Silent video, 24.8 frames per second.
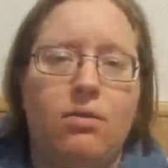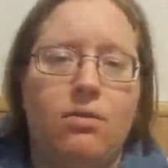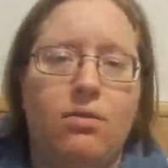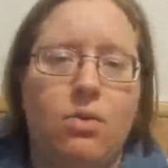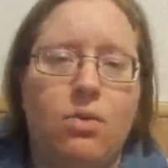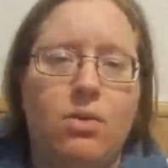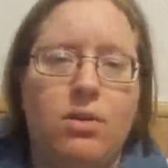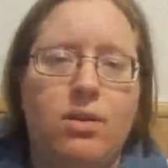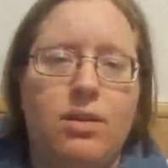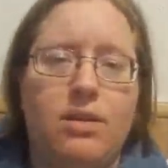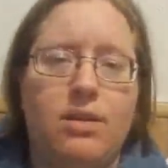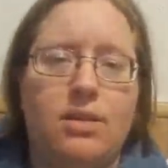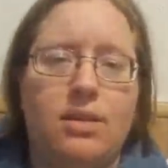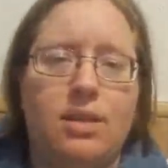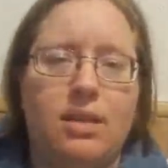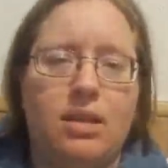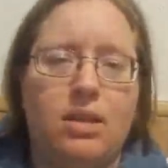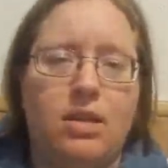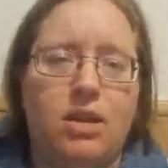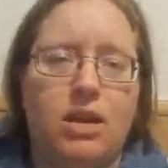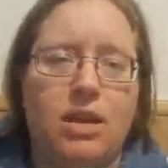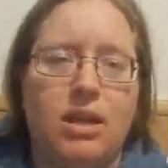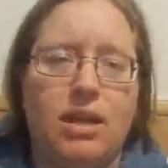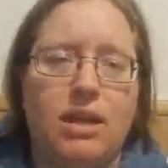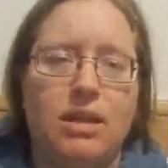for this
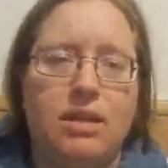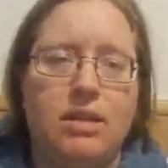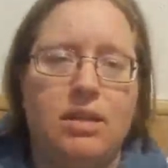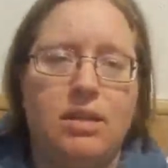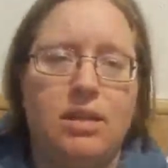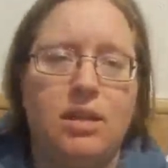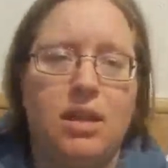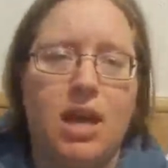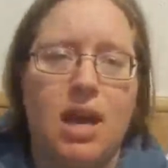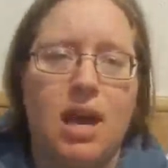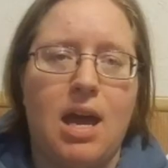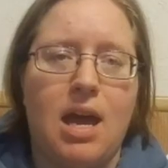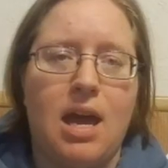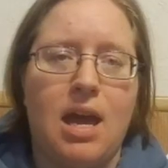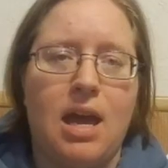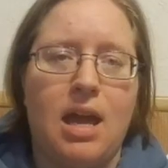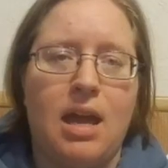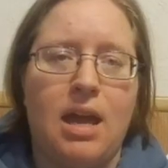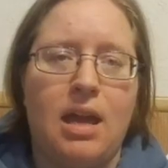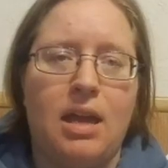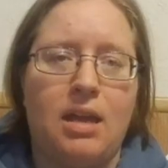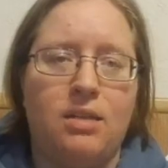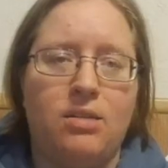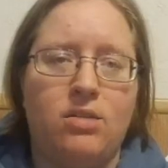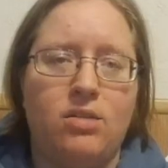series,
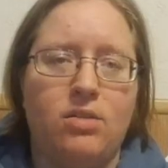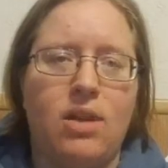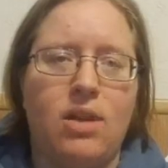for